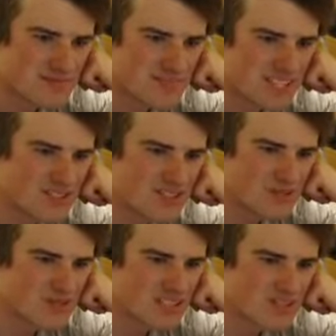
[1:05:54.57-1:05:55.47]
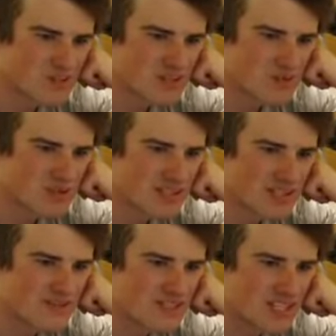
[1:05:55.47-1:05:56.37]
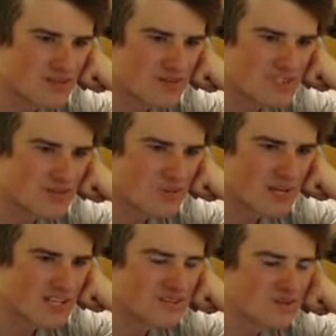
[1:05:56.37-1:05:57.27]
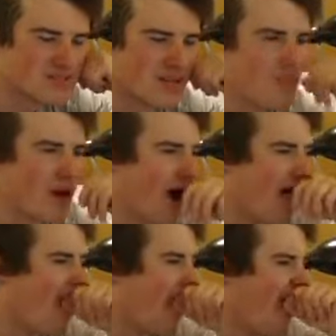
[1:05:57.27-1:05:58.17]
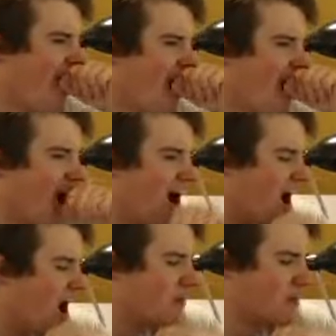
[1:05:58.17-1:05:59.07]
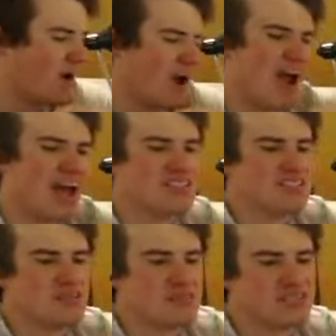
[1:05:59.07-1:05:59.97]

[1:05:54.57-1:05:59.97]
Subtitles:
That just seems like so much work to have seven weddings all the time. Oh, all right, it's sleepy